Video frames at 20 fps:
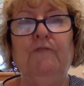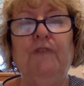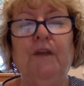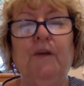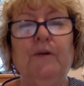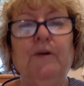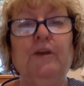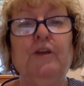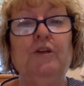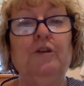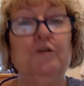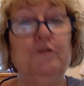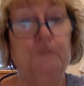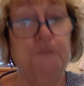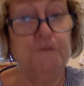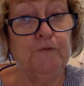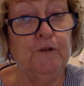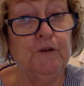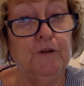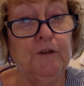very
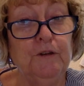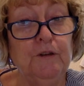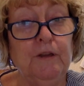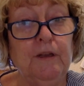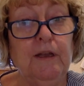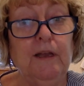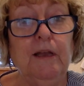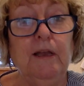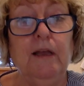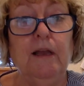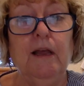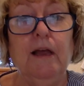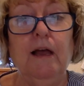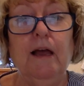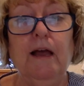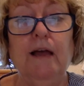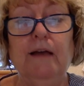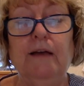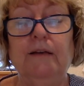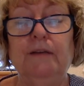useful,
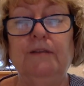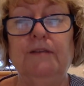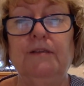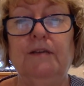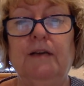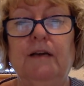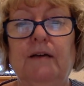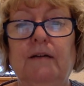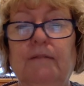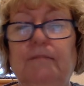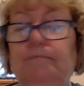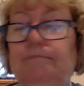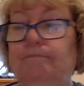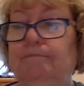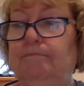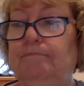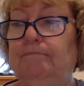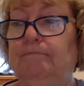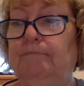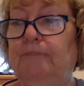and
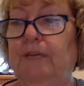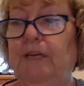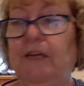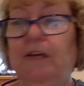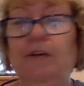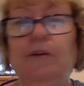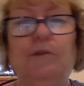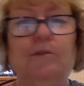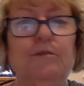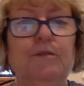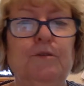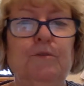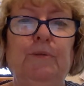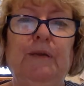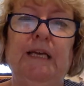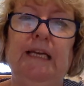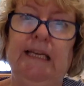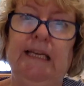but it can also be